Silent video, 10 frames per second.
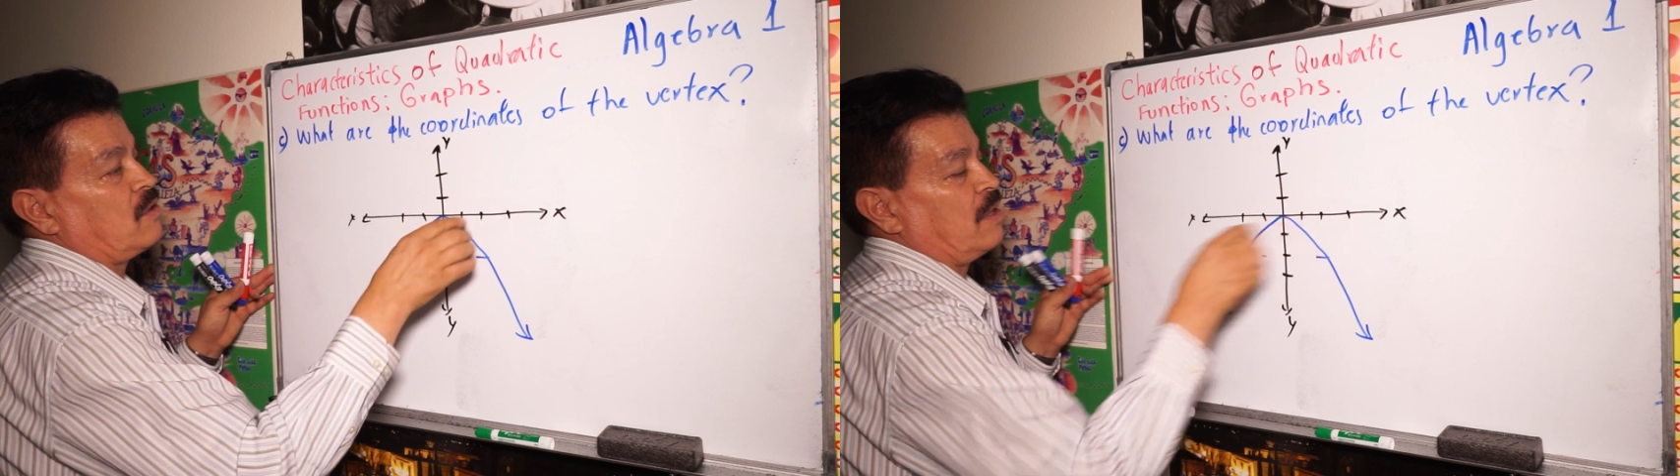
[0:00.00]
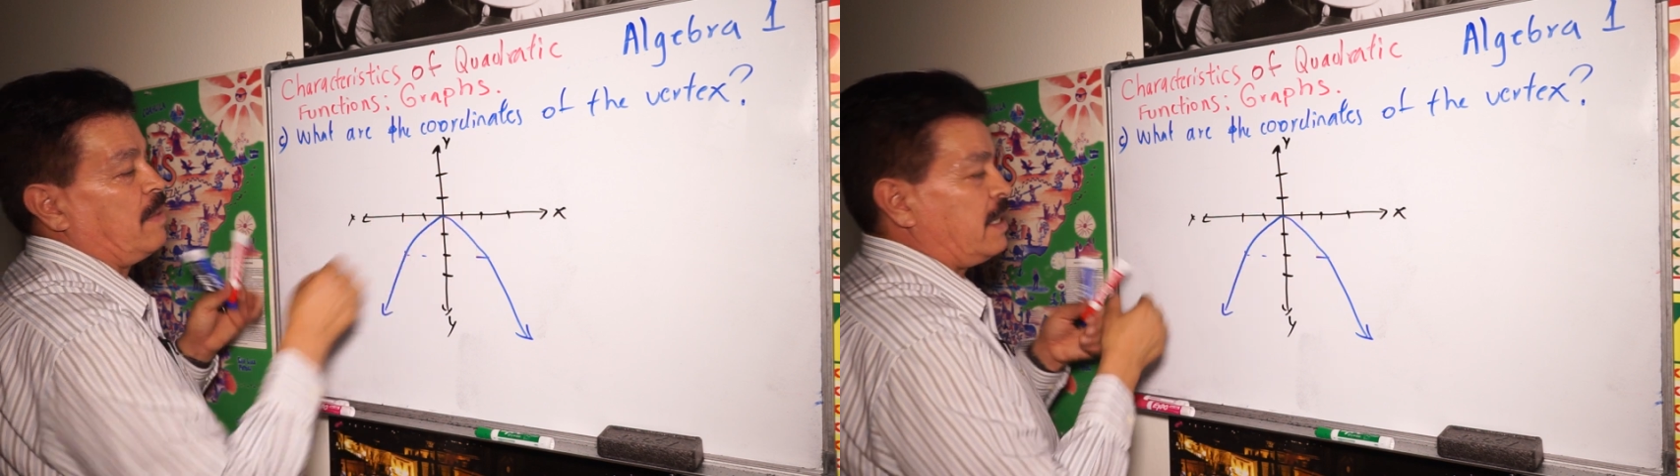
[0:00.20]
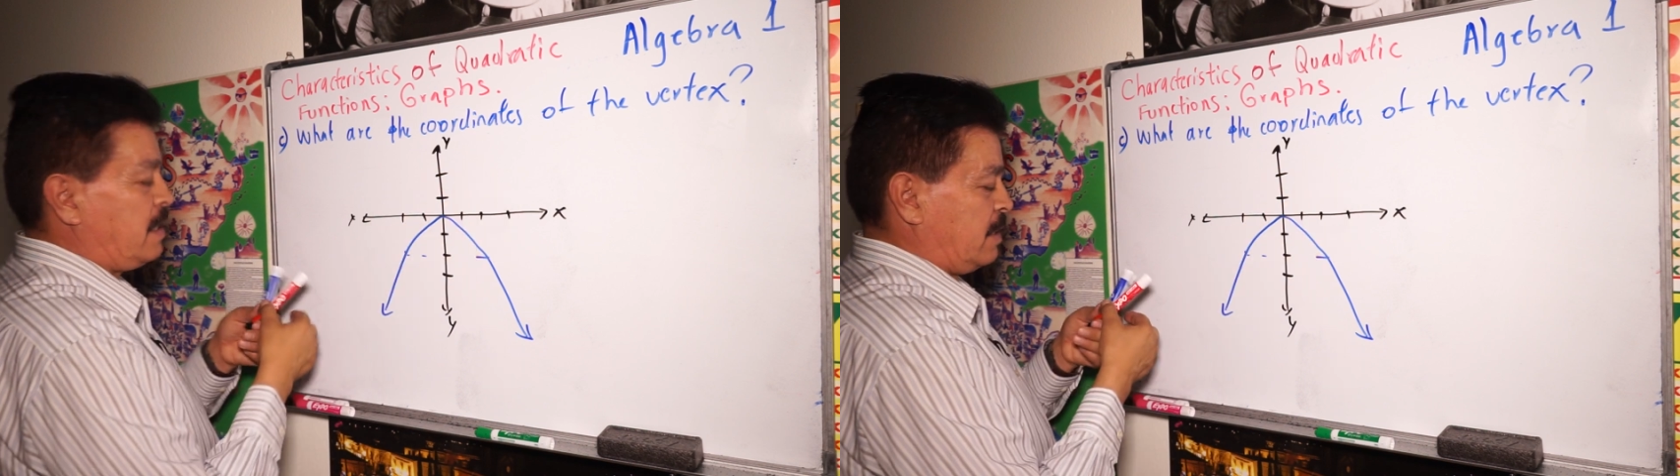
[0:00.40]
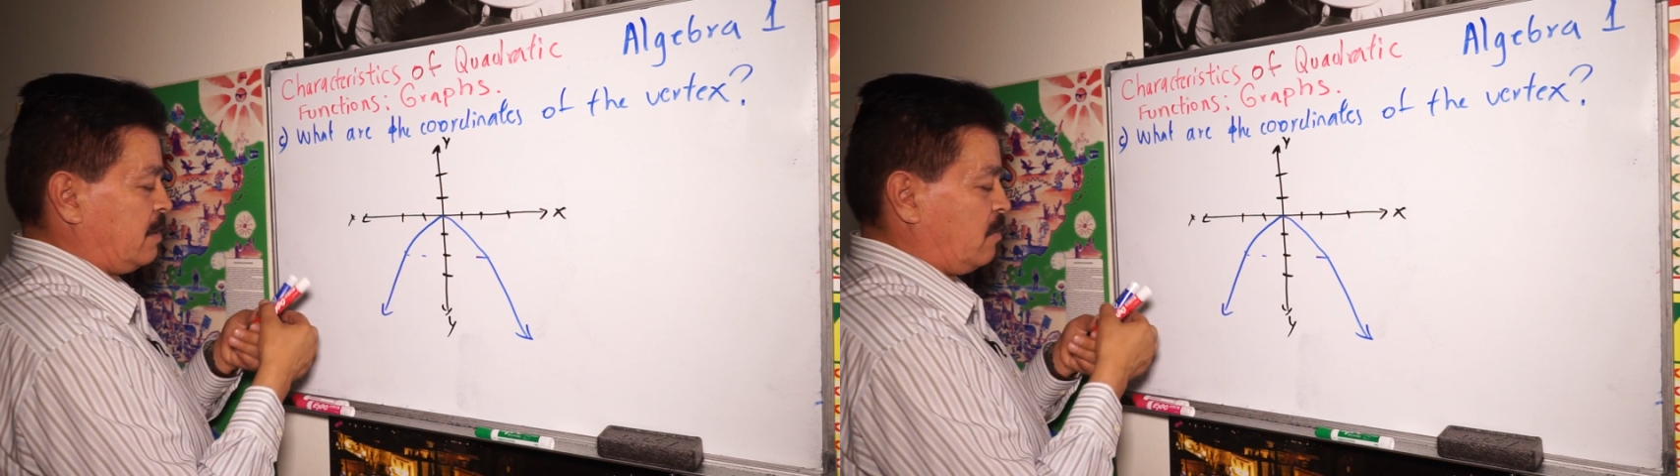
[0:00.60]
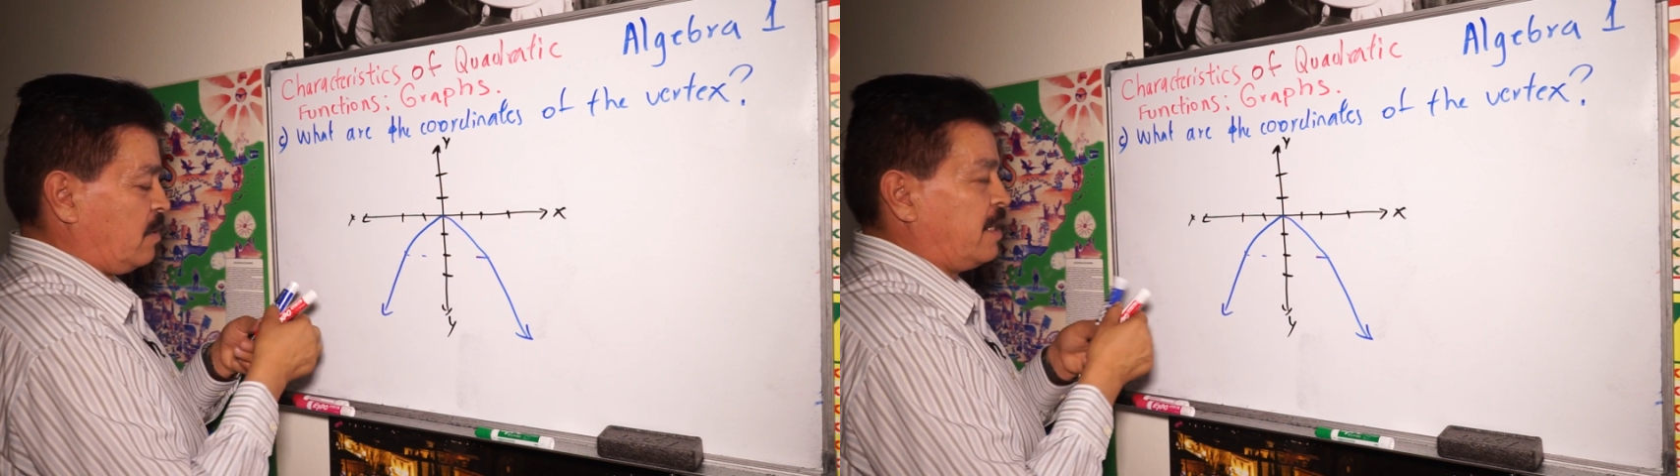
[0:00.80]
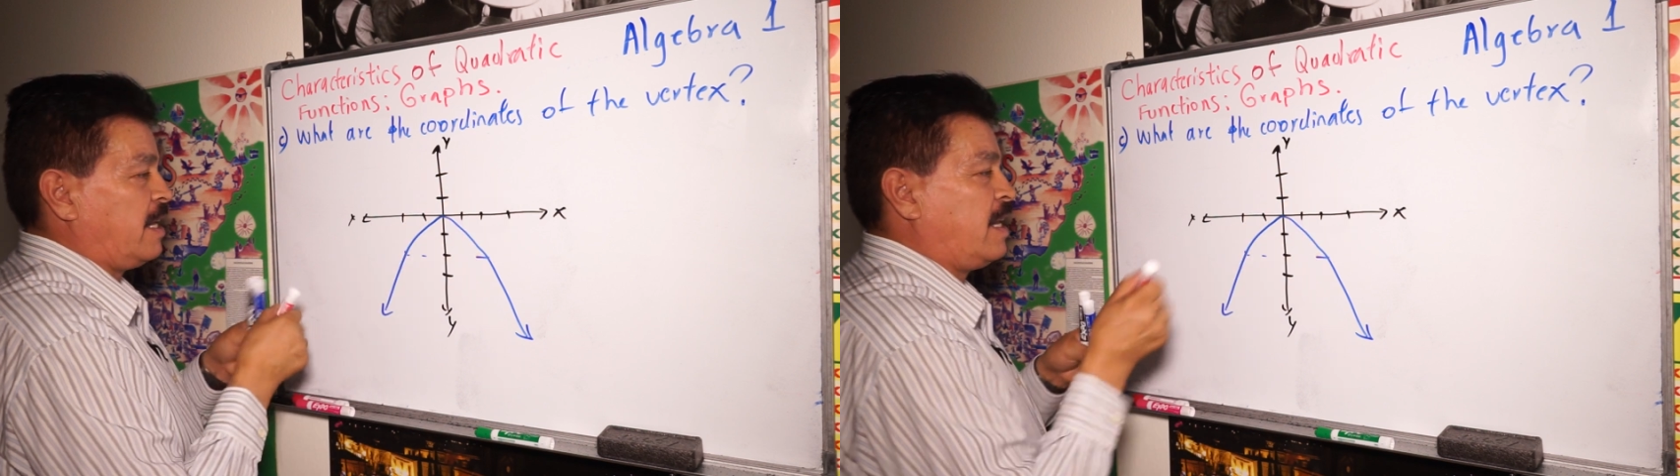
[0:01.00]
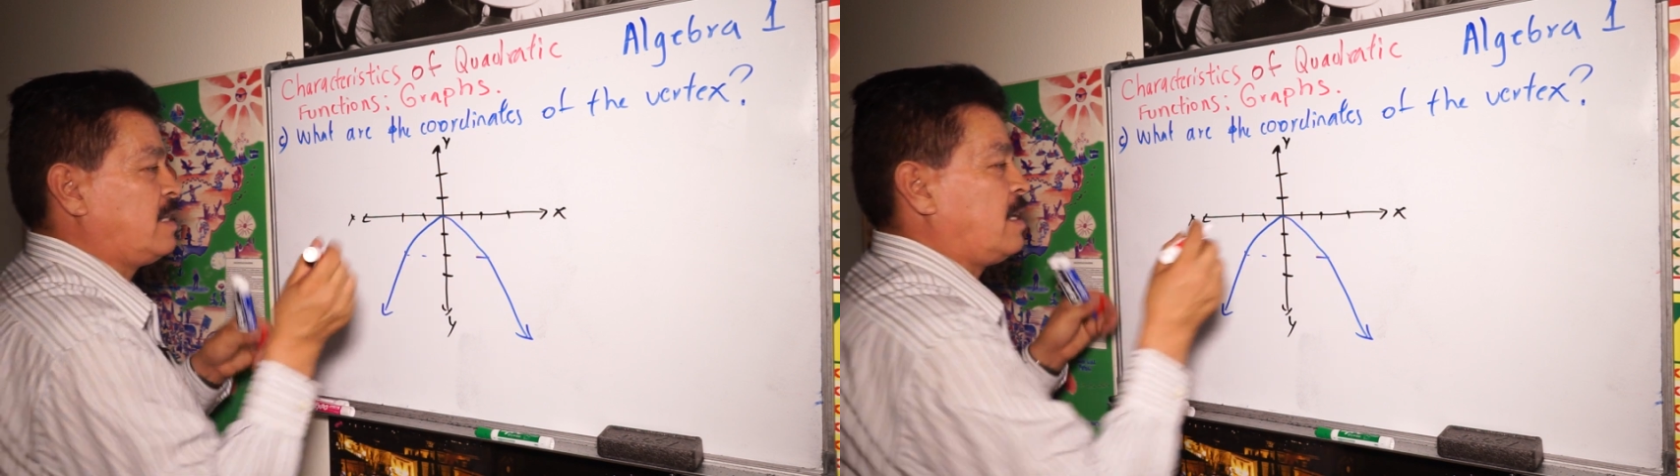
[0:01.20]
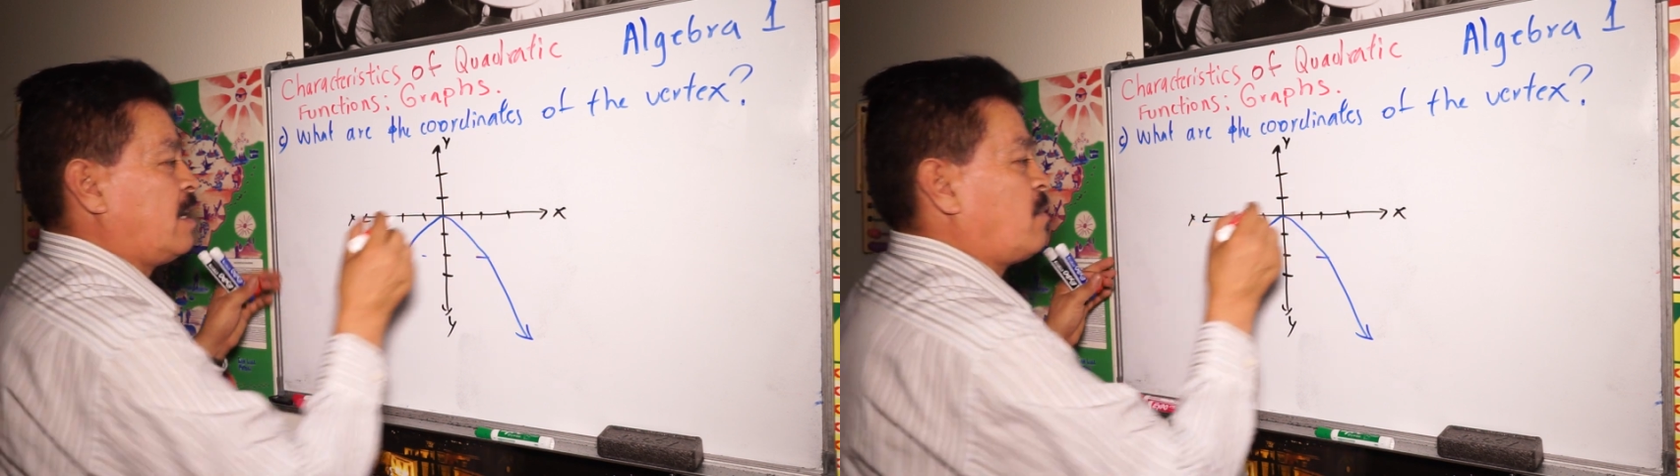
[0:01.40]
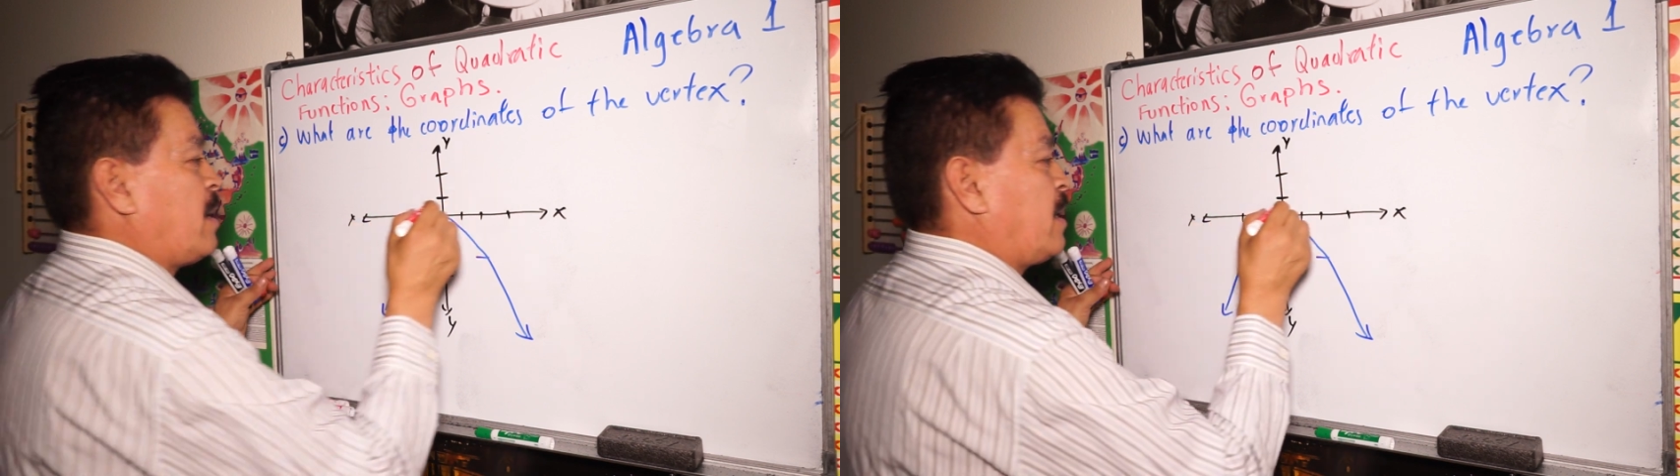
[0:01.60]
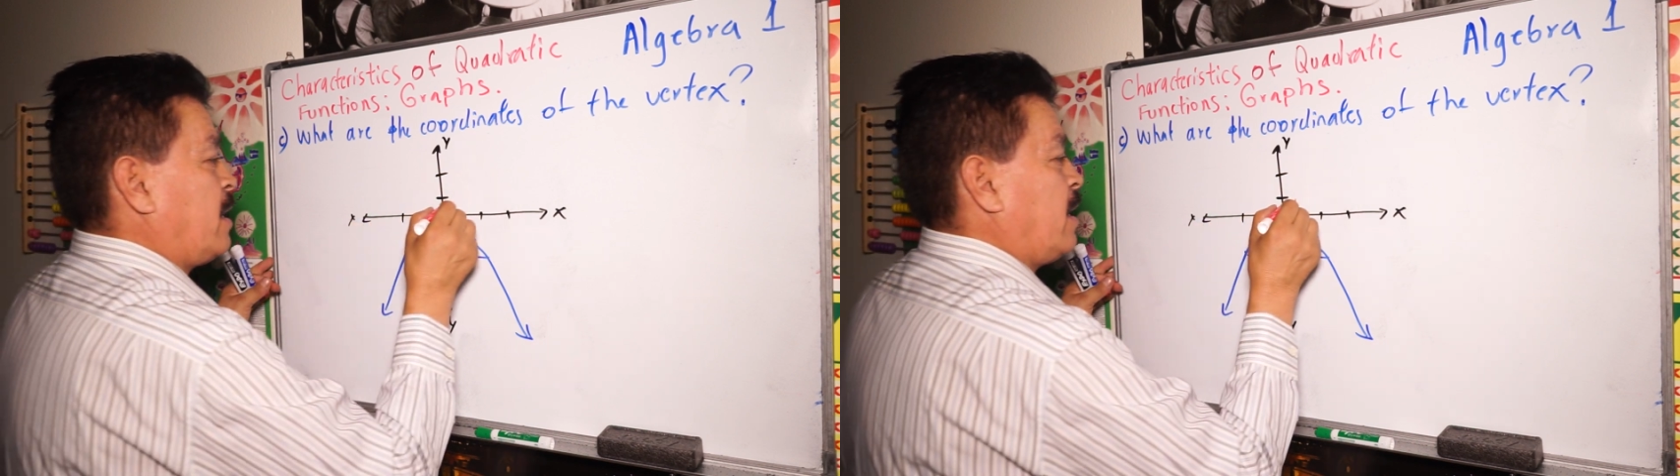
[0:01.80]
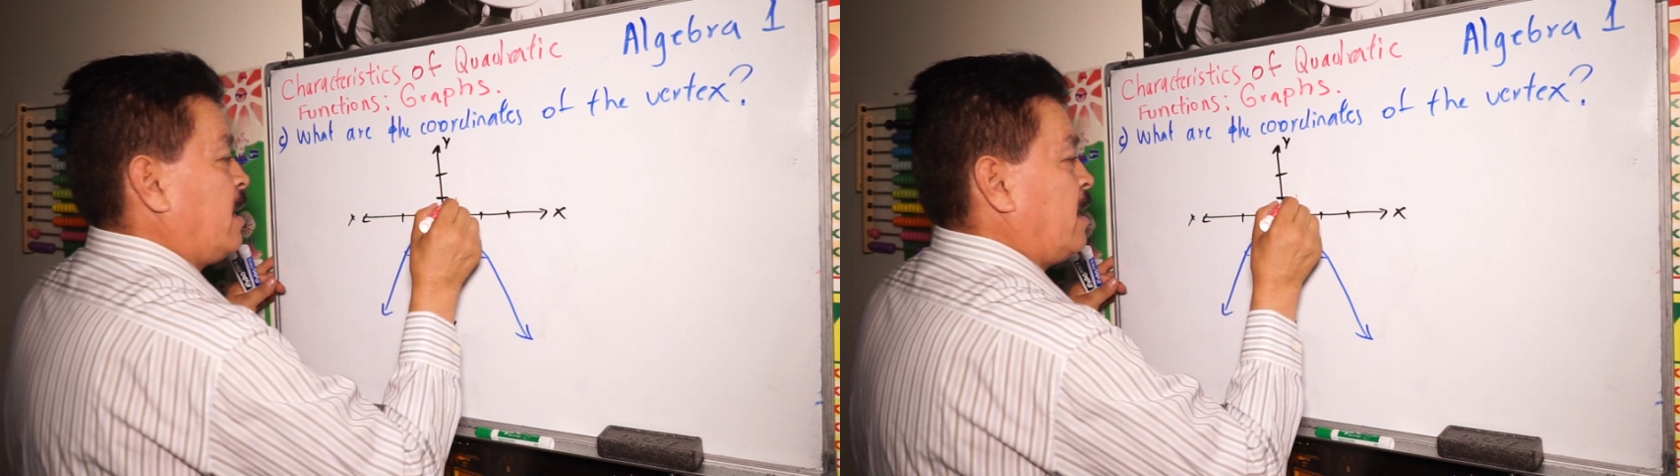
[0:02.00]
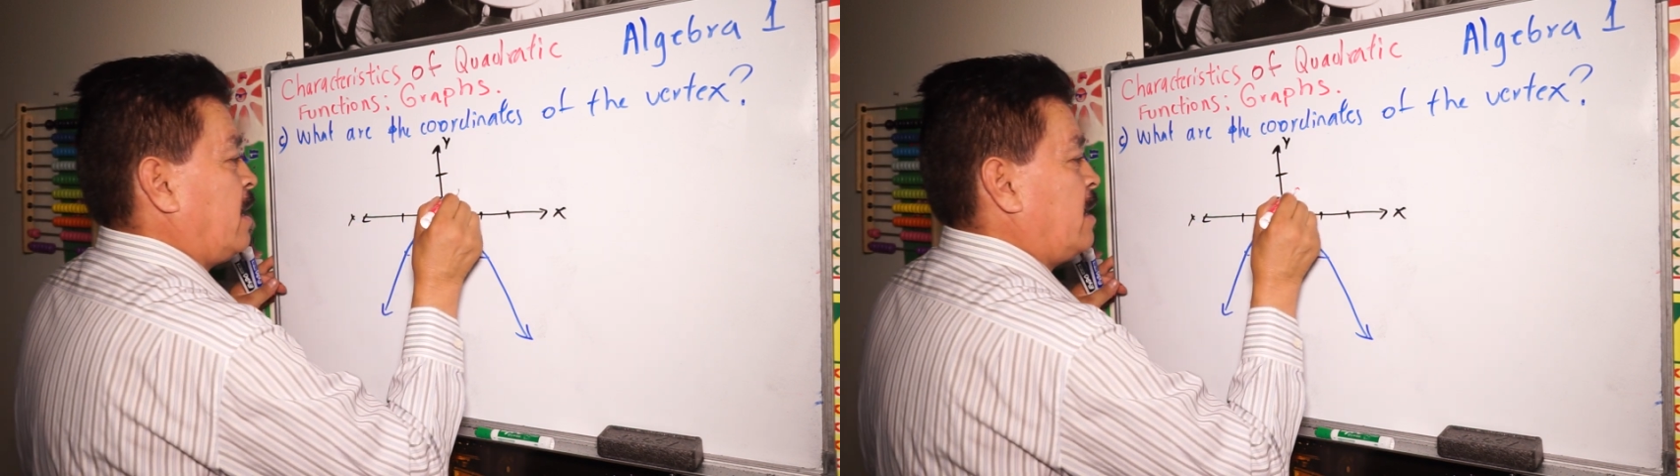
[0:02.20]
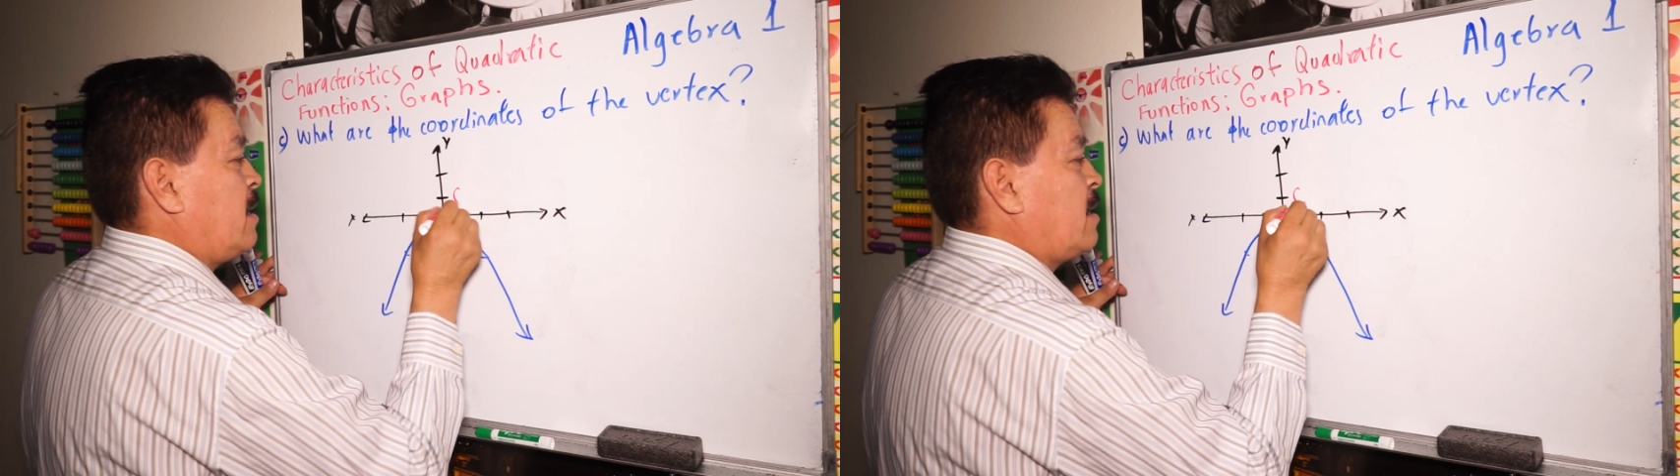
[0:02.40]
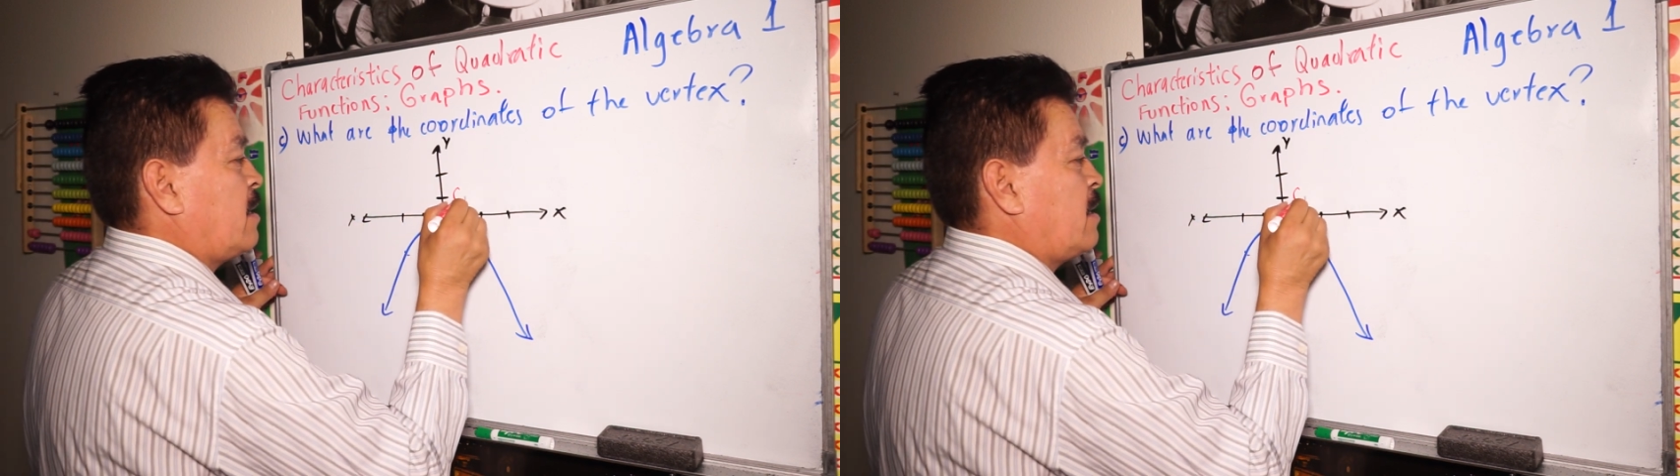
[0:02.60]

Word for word: of the vertex. Coordinates are right here,